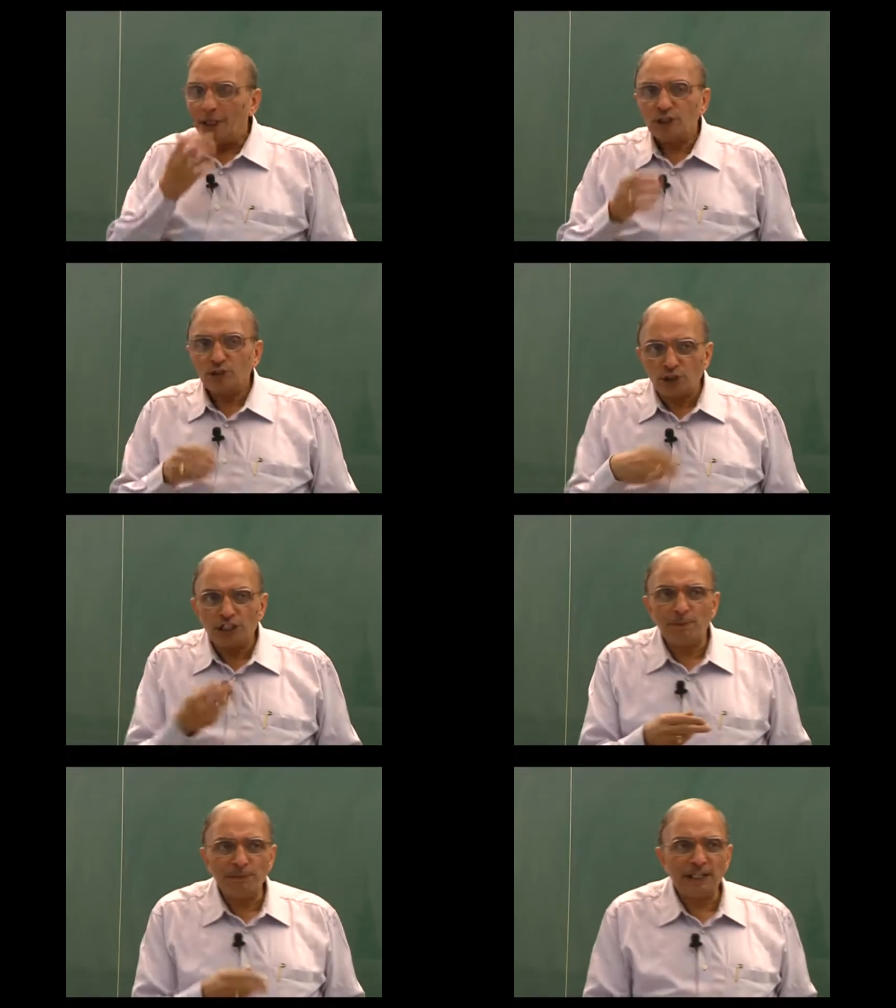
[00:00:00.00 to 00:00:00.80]

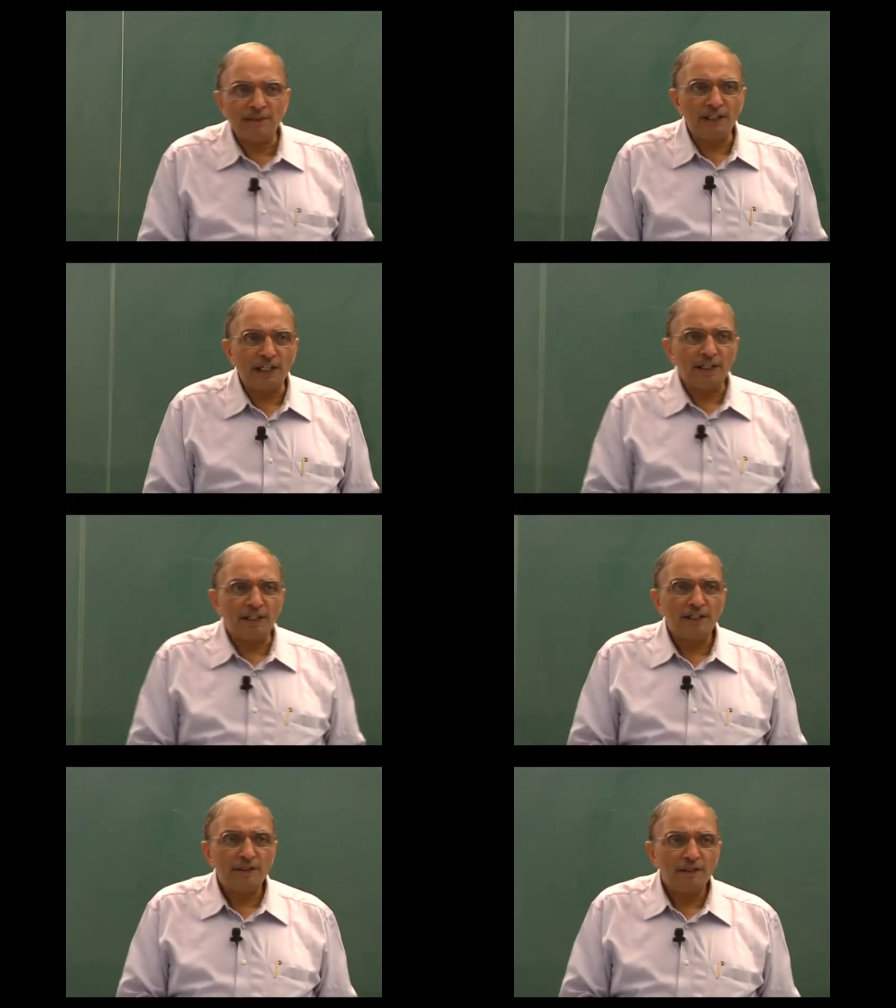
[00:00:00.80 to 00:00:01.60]
social behavior,
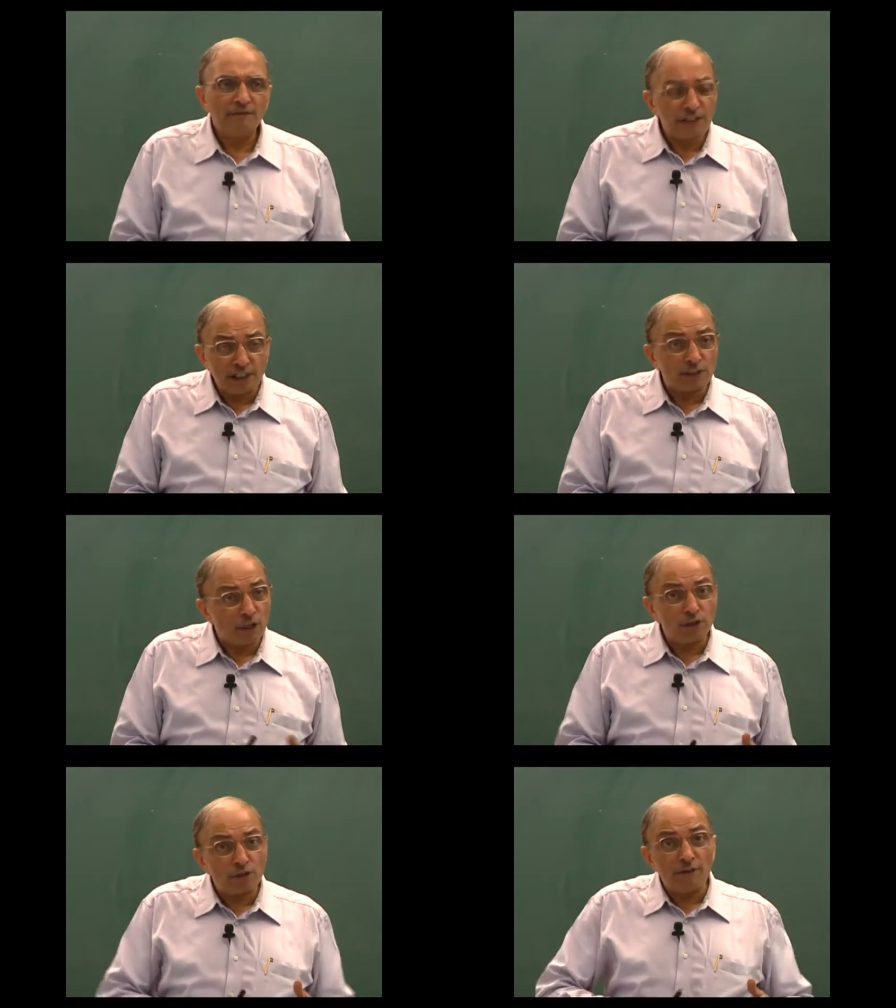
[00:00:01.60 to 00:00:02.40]
which is
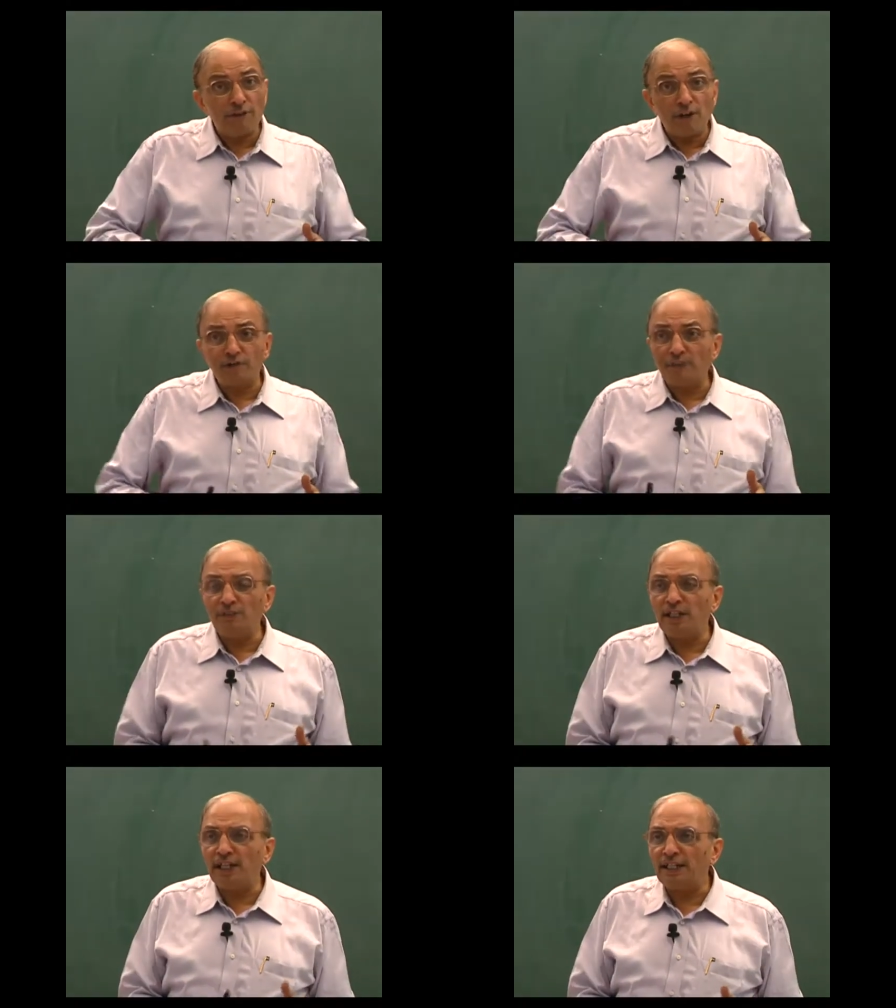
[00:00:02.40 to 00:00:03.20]
also a way of
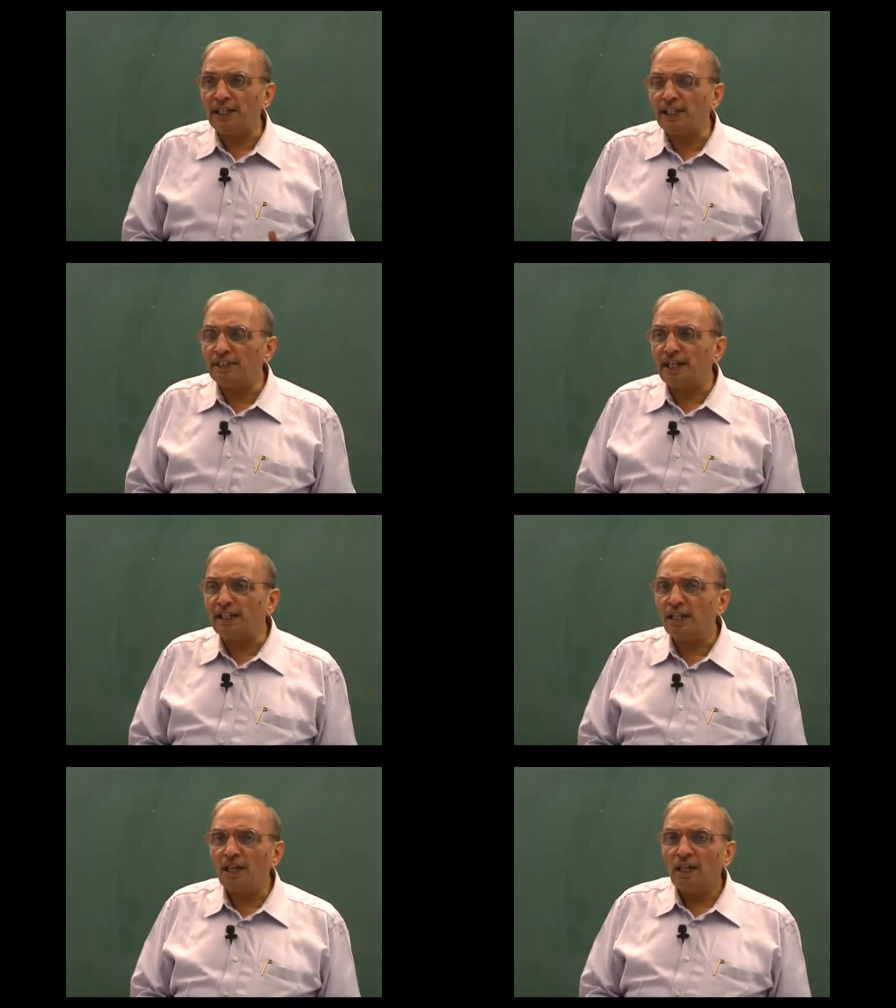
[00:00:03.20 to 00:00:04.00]
communicating, is
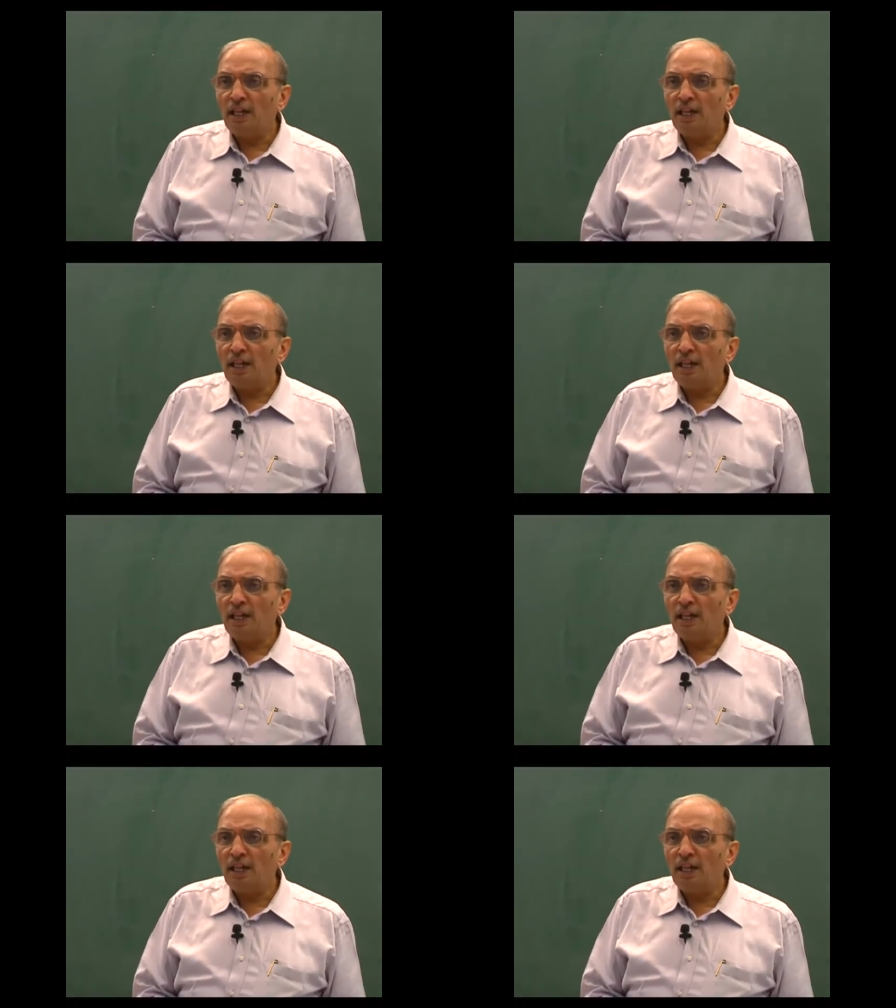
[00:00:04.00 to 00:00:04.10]
that